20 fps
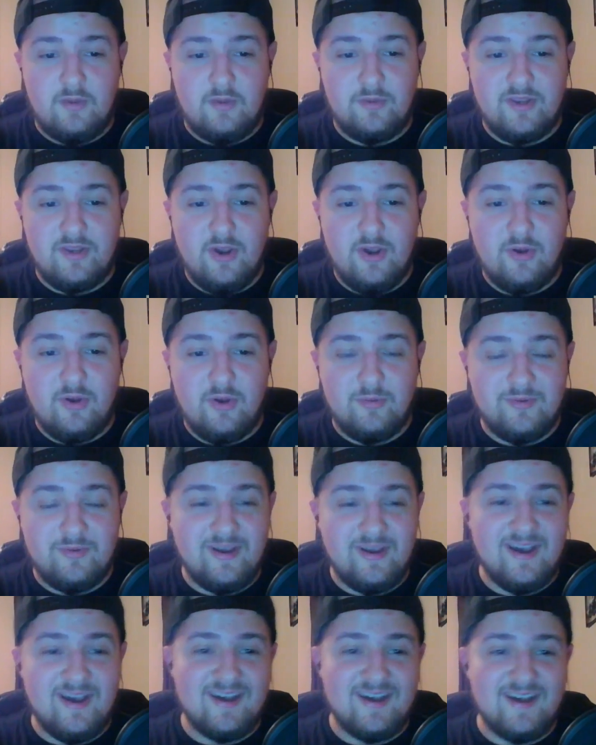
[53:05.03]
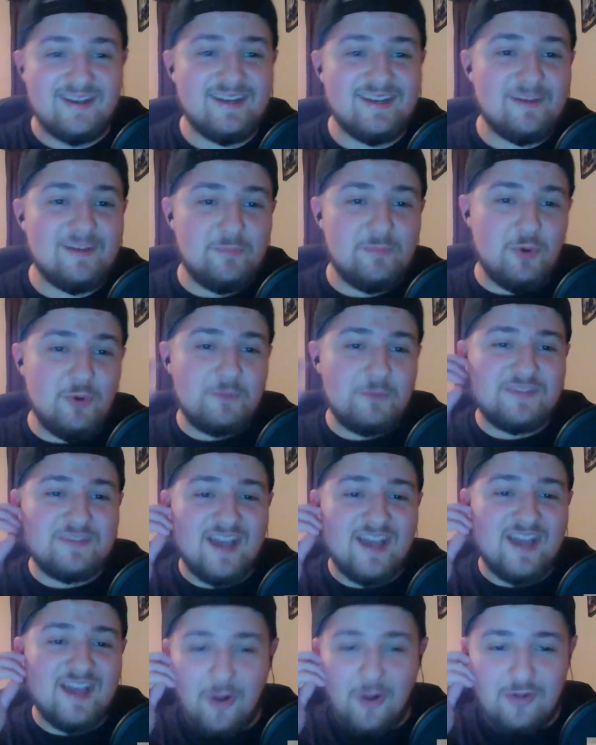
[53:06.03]
we go. Boom's
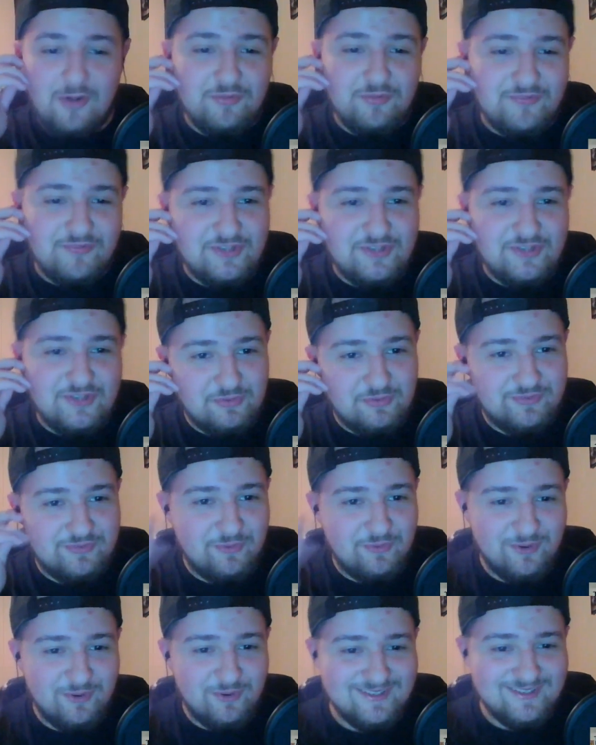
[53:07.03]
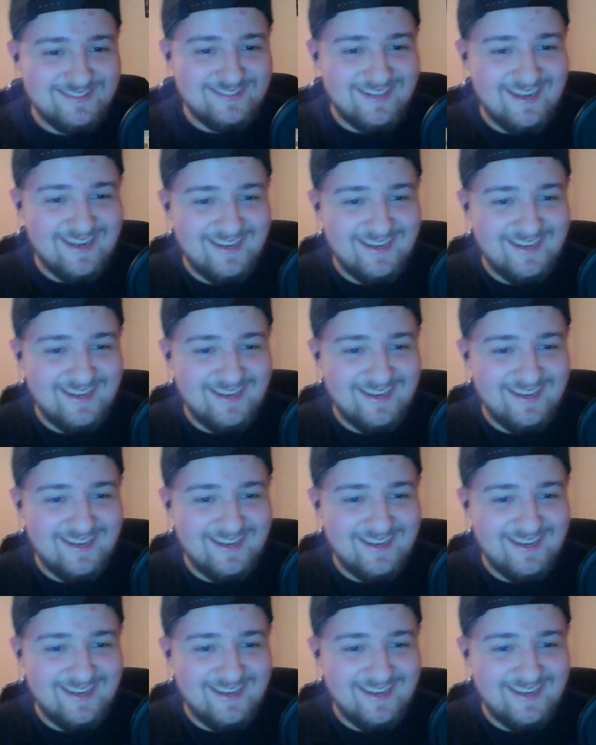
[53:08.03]
got all the visuals for us today.